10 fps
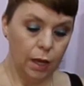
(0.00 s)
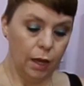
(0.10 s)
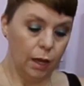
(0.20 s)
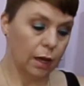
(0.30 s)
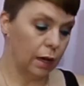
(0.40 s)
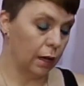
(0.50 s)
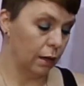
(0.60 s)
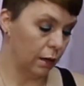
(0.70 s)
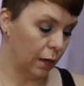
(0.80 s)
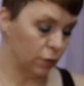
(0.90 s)
I
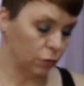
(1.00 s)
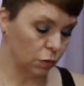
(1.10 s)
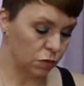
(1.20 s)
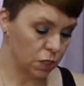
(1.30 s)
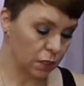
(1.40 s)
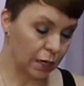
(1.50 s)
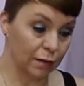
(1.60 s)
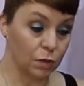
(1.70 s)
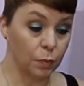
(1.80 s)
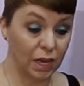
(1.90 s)
don't know if she's going to have
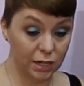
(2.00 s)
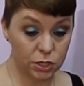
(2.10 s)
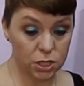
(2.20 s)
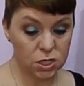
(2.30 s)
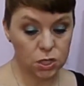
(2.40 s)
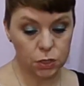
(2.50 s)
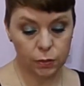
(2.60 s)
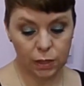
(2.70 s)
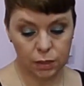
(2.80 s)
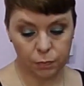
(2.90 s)
the patience to do
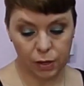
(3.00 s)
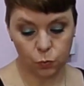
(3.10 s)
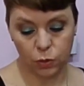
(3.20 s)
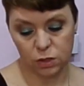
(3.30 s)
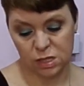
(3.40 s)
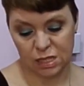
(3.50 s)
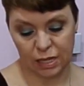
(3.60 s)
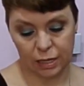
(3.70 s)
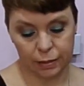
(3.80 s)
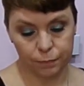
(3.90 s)
it, but we'll
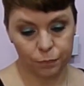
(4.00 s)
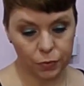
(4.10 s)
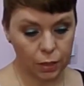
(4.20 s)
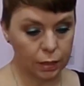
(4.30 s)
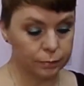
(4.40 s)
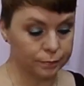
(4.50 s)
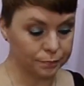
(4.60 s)
see. And